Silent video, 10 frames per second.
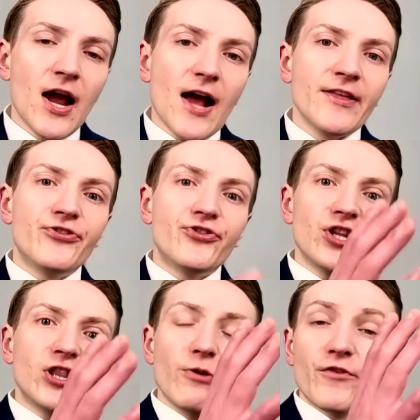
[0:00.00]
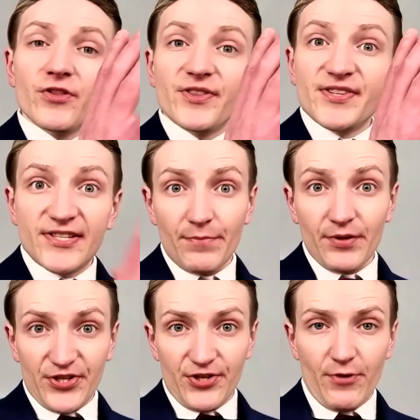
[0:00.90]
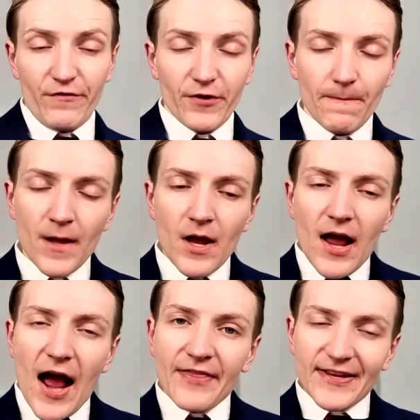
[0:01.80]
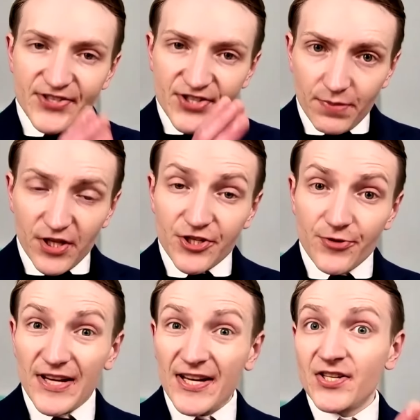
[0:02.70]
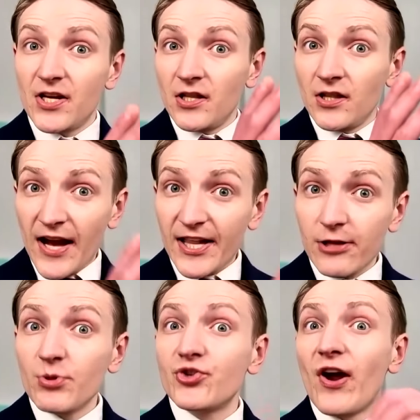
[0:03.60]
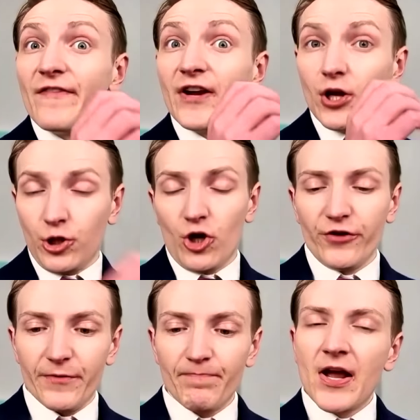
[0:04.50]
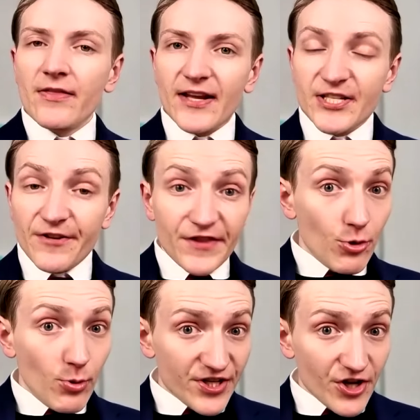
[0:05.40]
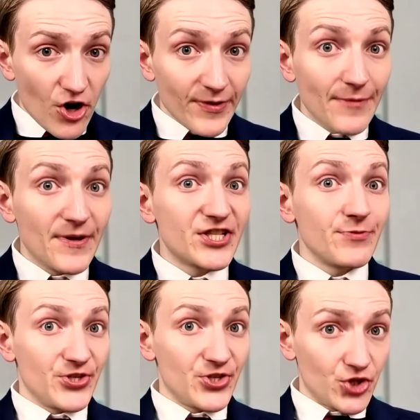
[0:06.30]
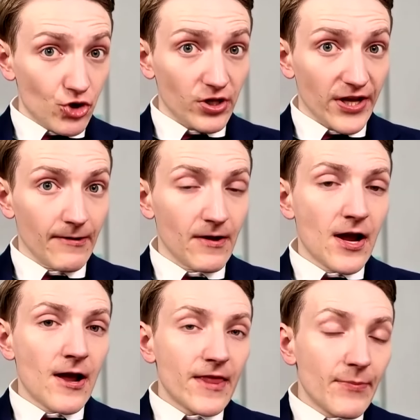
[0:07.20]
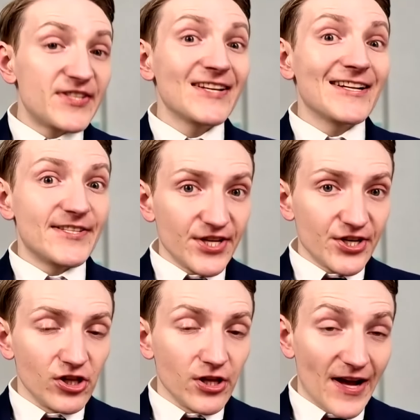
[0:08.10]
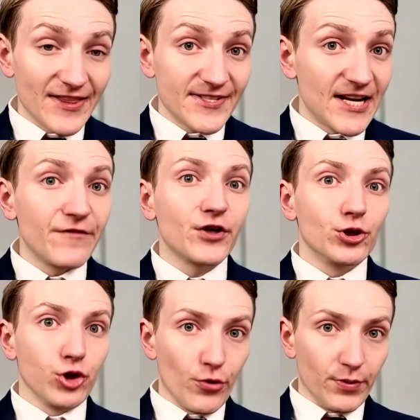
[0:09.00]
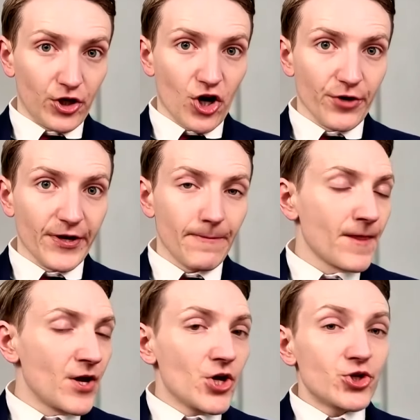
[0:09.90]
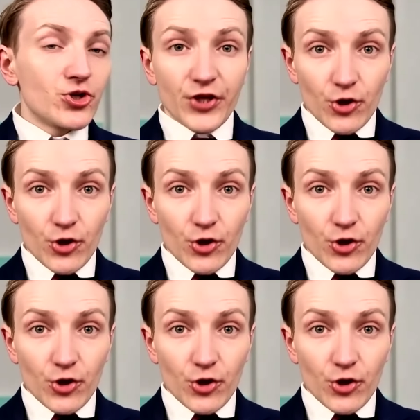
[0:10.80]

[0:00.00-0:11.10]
And then thirdly, we've got the symbolism of it. And that symbolism is likely what was driving a lot of it. That is, if the US economy appears to be stalling, that might send a signal about the state of the global economy. So if the